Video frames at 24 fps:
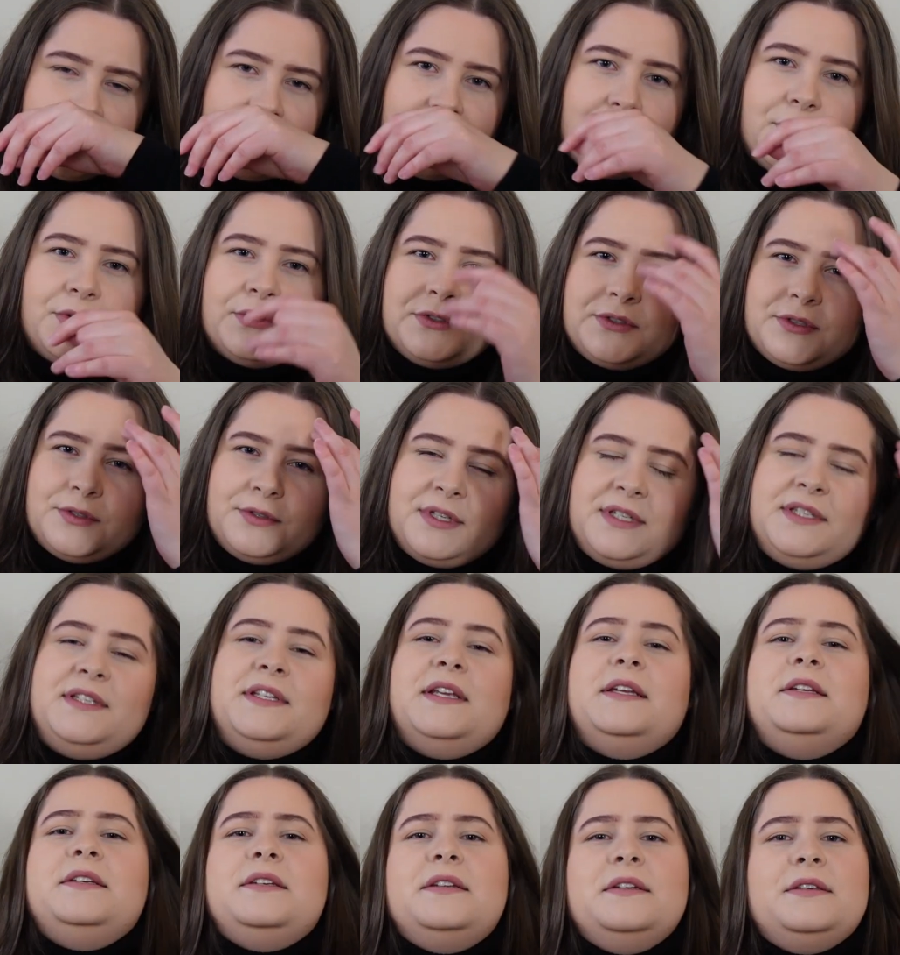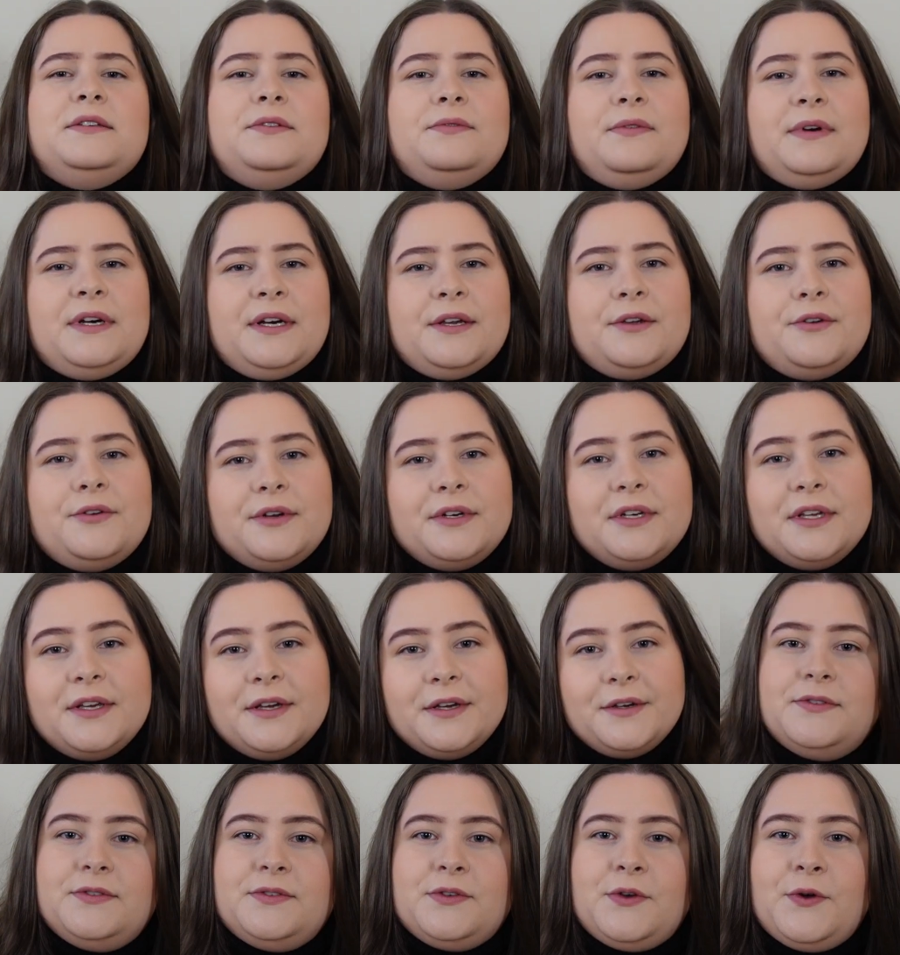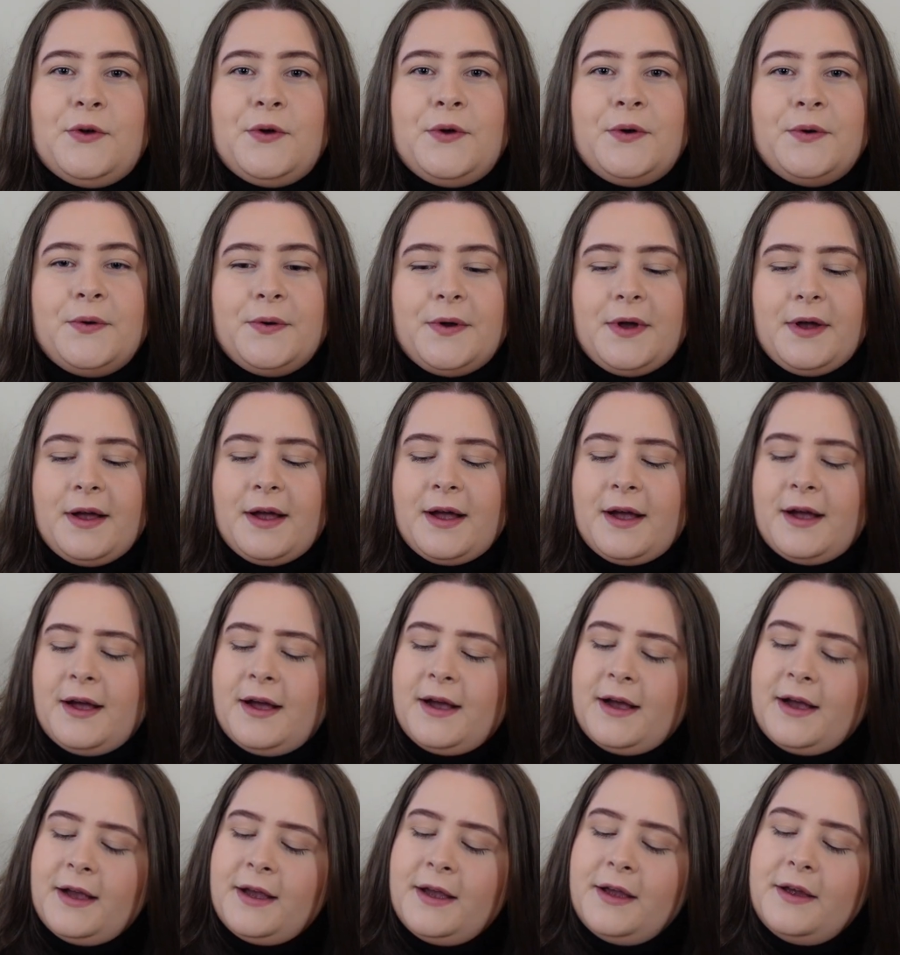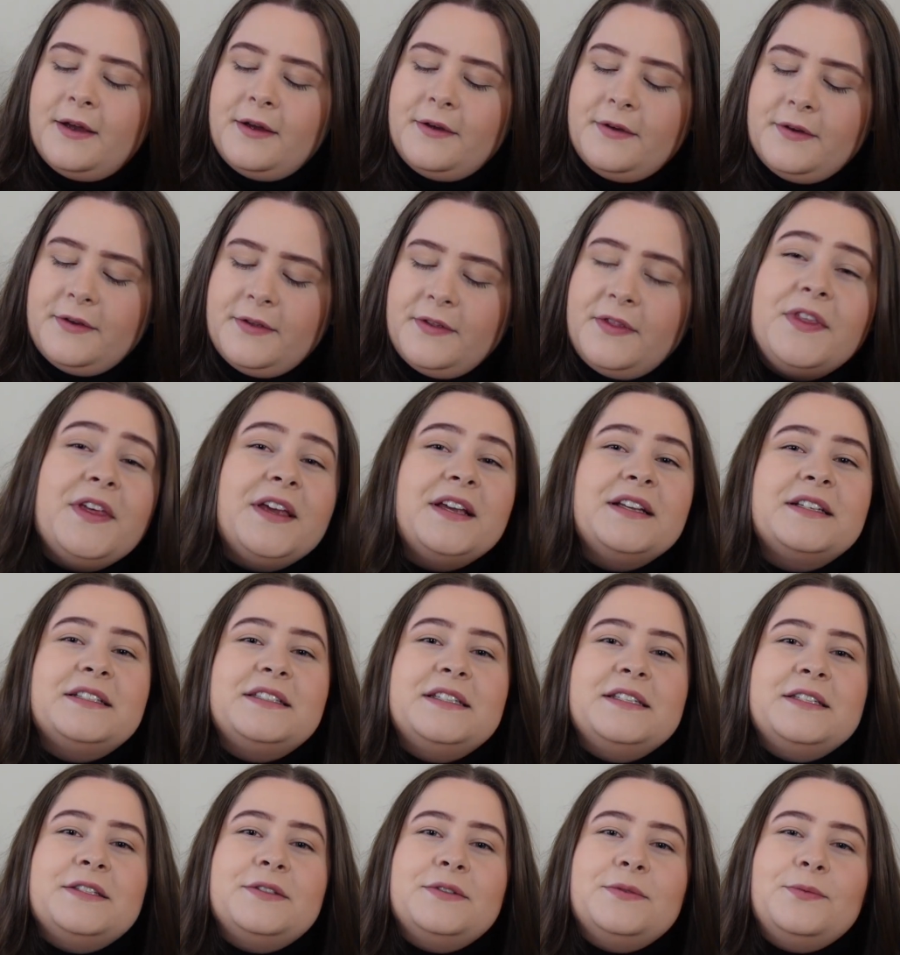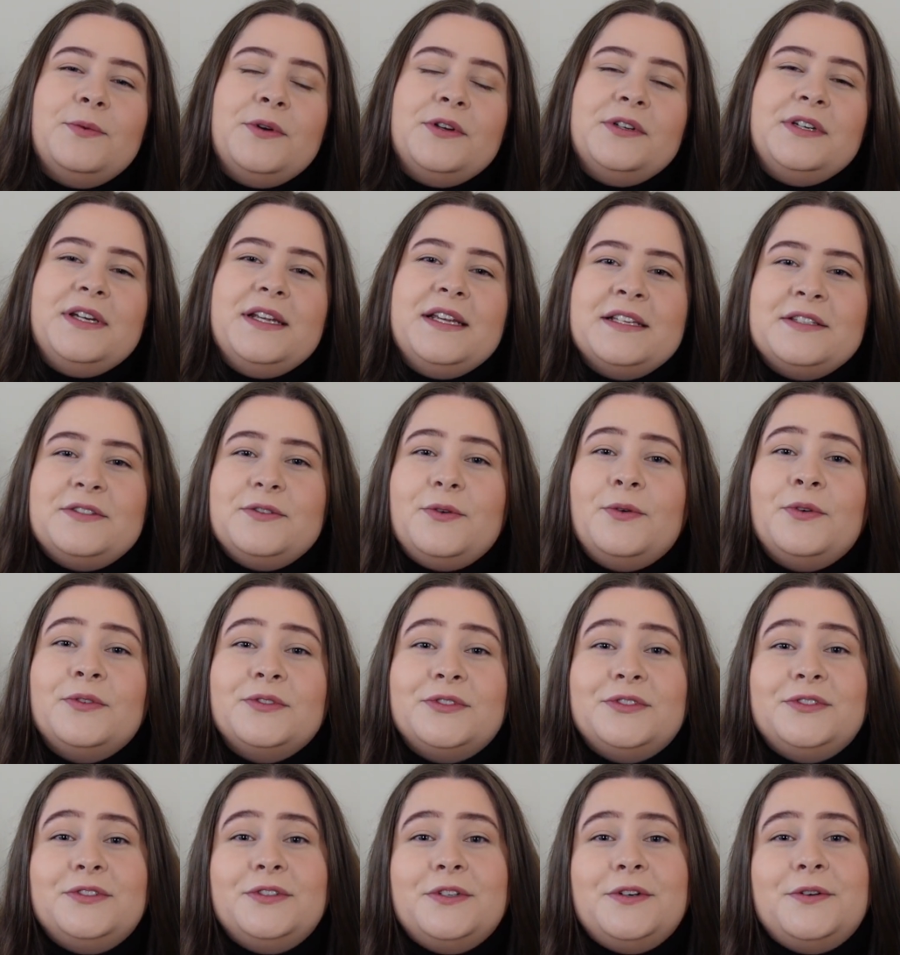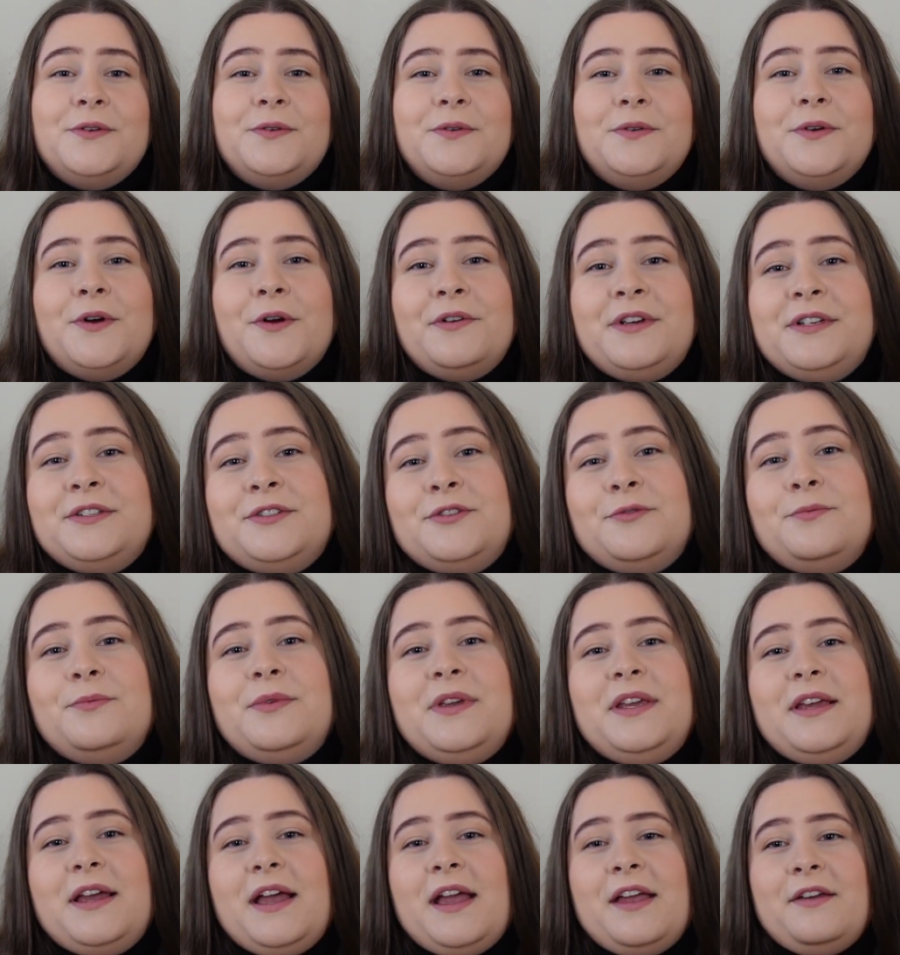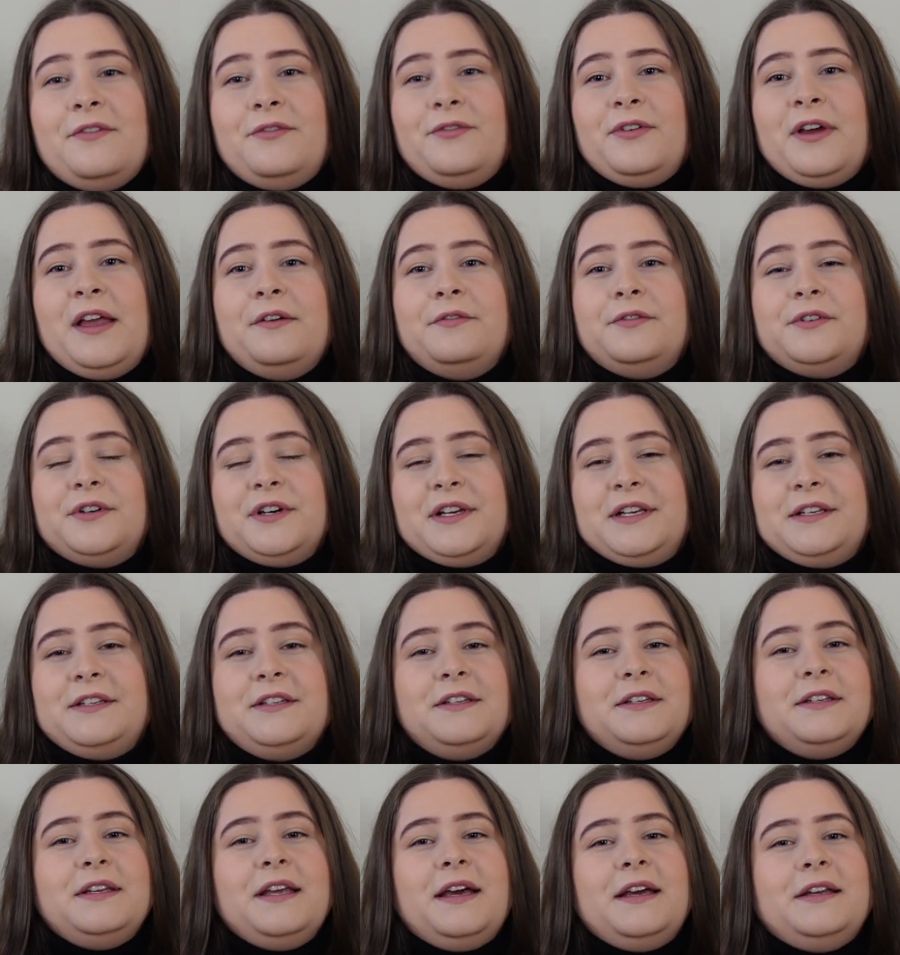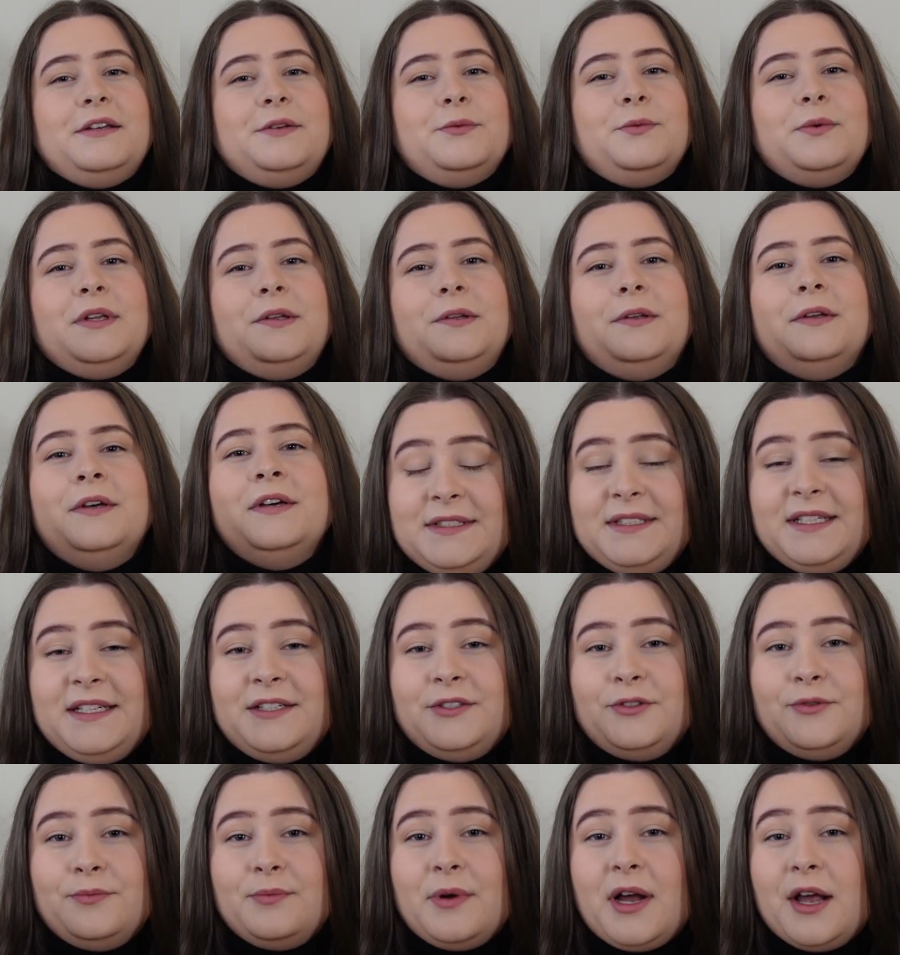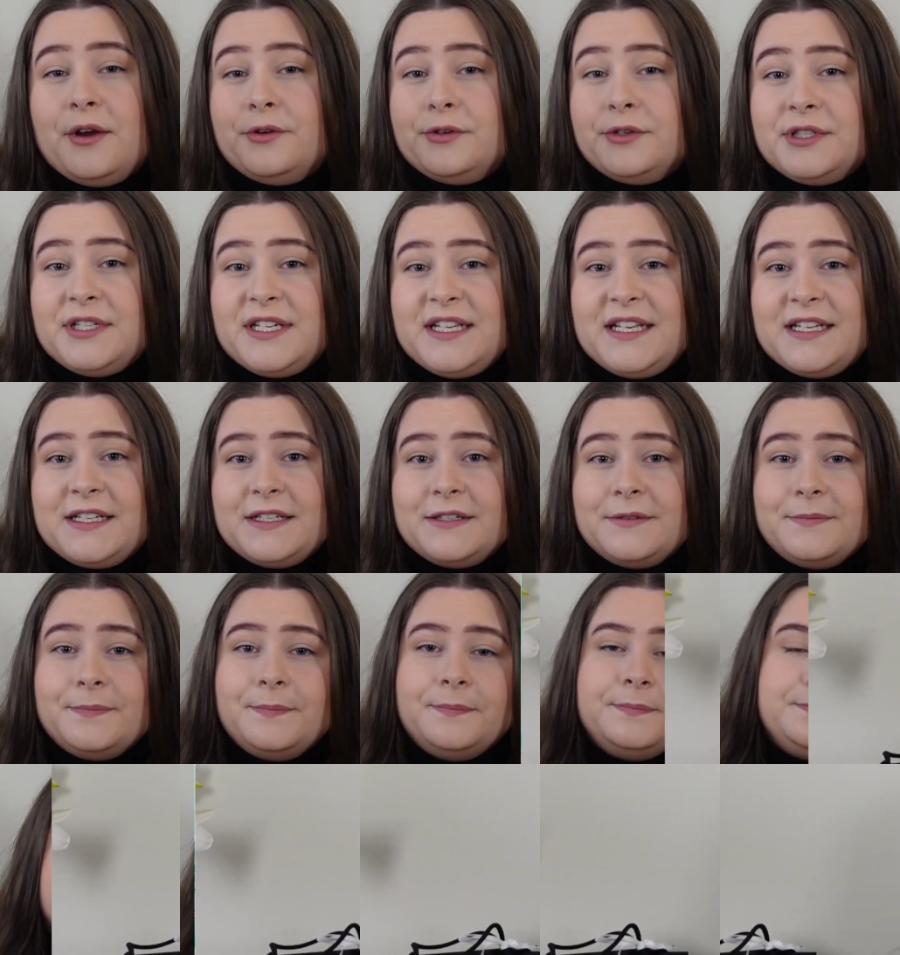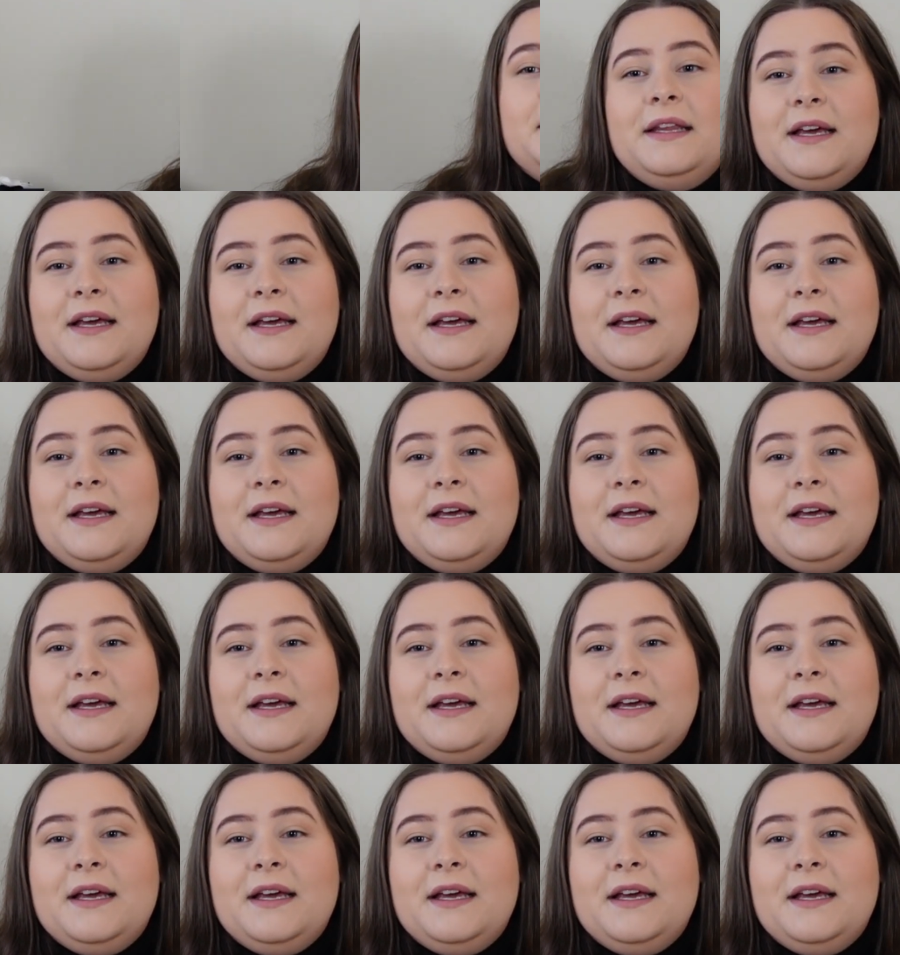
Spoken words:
also the scent is very good. So I think this one is also going to be a favorite that will stick to my routine. And the